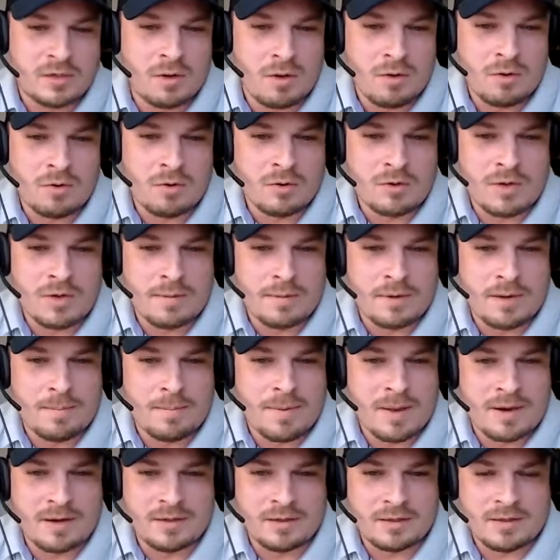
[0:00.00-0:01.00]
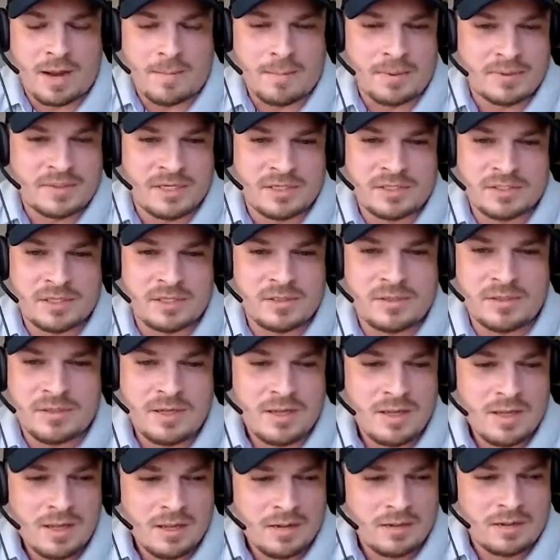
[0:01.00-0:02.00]
local competition,
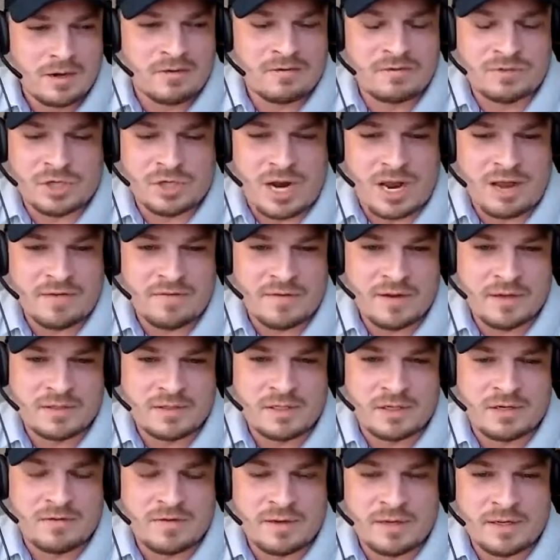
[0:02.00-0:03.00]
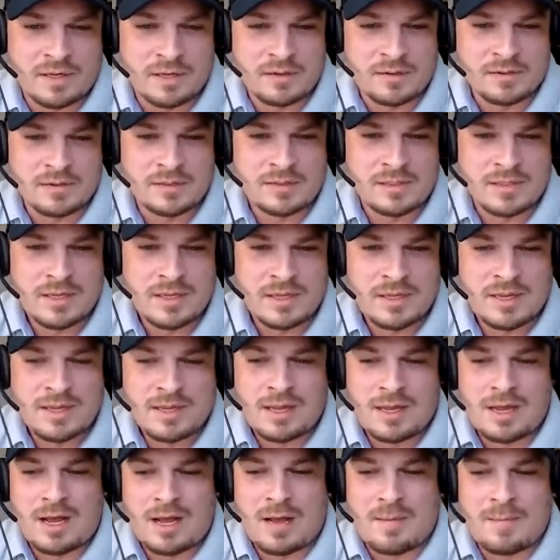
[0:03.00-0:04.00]
their traffic to your videos,
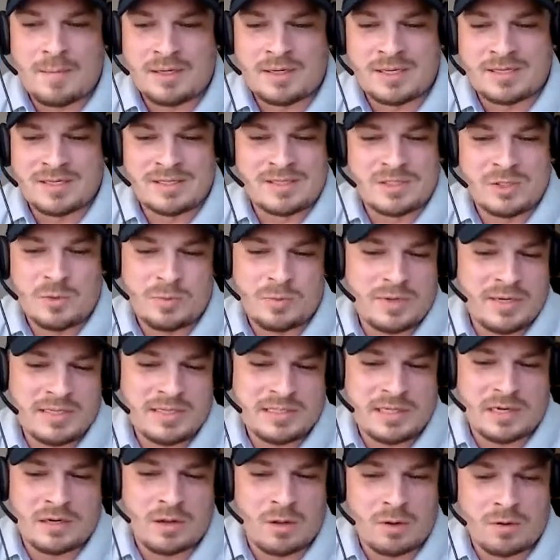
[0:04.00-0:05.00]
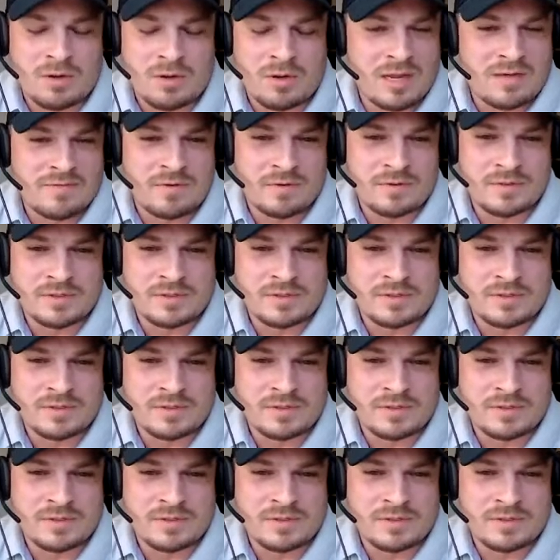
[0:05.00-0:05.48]
because it's super easy on a local level.